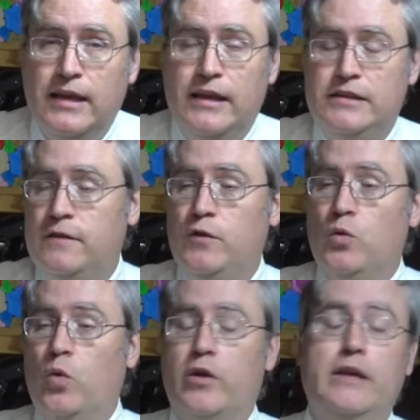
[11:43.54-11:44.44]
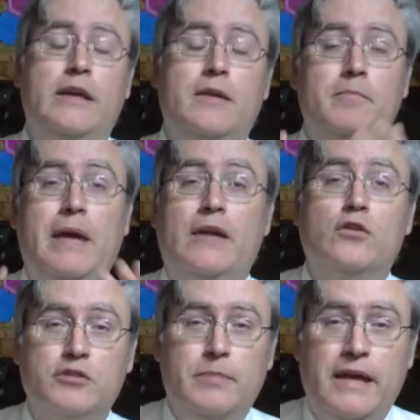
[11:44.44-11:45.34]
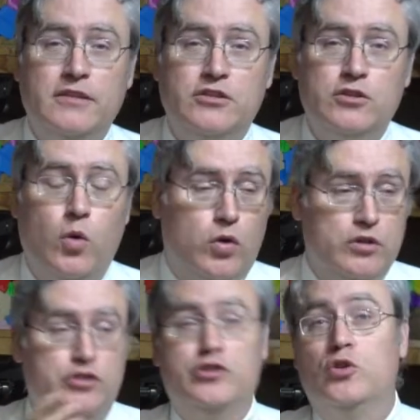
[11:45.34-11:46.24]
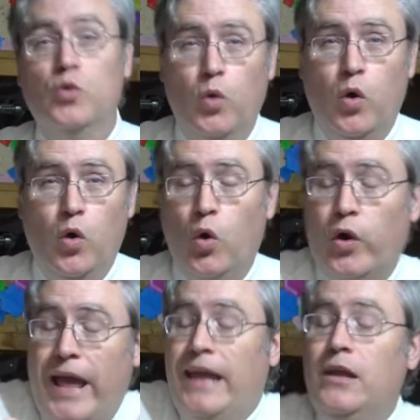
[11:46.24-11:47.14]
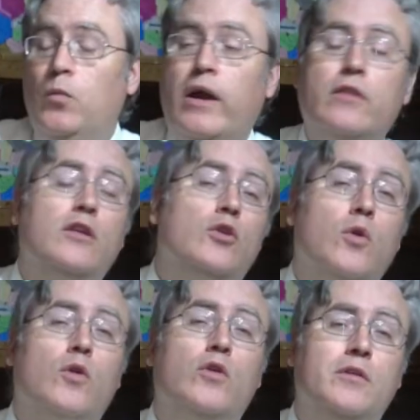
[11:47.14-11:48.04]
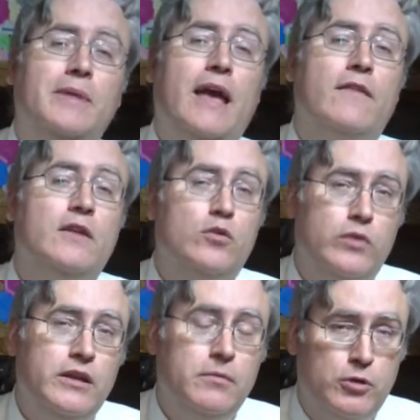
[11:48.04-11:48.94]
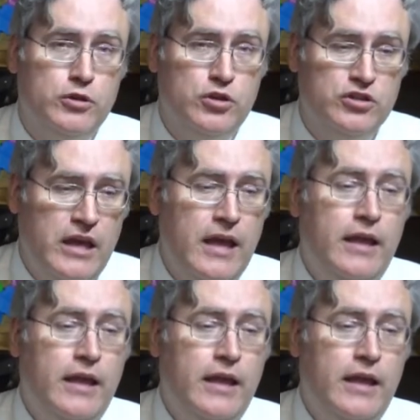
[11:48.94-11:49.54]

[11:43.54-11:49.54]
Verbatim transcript: is if you're working in a makerspace or a school or anywhere that you are going to be having 3D printers